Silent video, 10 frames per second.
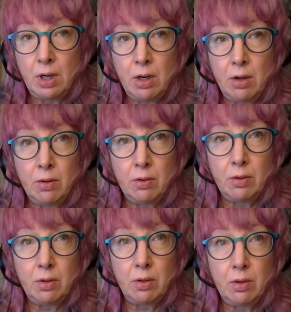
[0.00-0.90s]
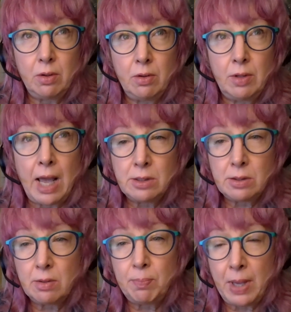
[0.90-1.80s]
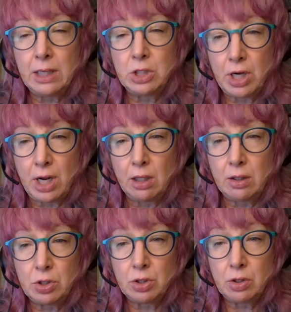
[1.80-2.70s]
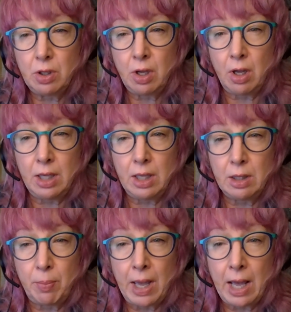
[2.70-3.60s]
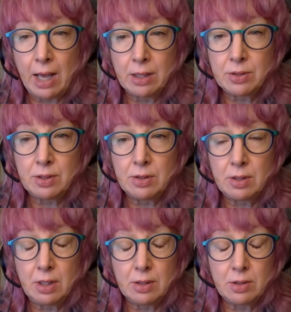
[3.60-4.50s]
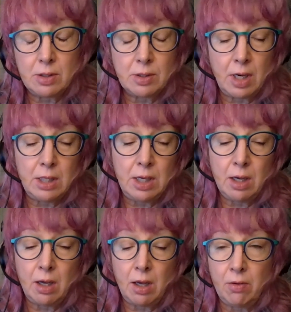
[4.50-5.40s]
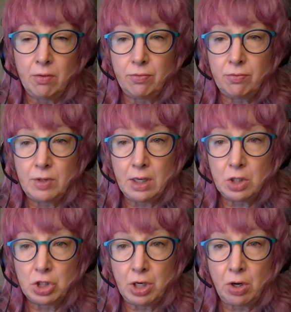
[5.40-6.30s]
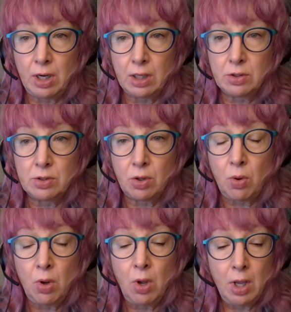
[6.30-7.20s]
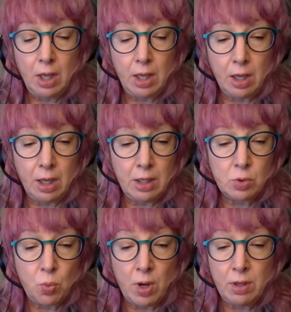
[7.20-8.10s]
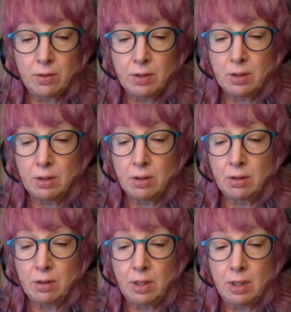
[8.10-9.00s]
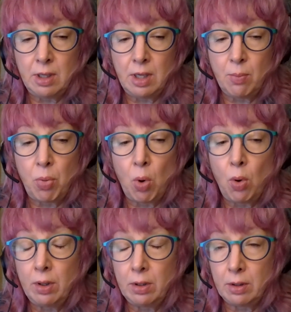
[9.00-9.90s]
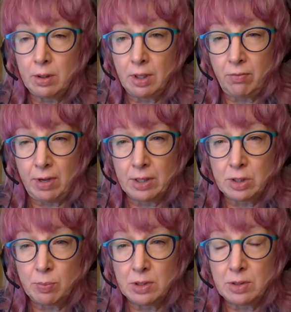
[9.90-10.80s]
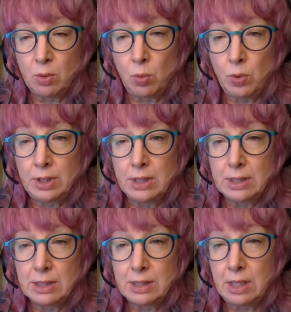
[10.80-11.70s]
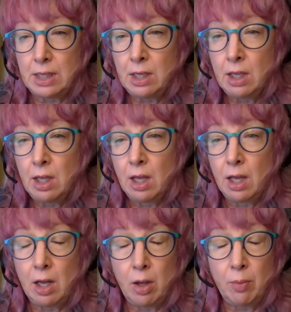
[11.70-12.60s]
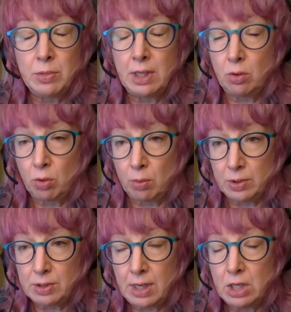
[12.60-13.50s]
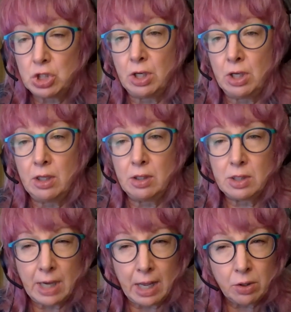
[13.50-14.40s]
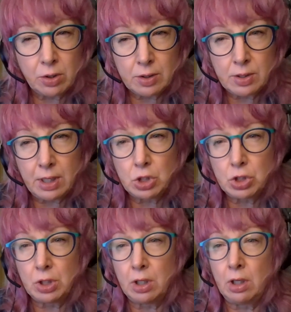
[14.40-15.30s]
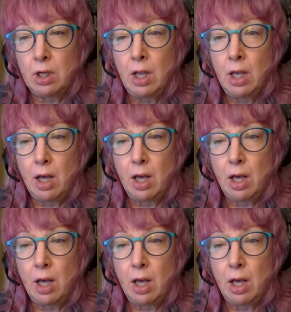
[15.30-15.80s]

that's been a challenge in the past, is this idea of data sharing. And so it's one of the important advancements that we'll need to see: data normalization, standardization,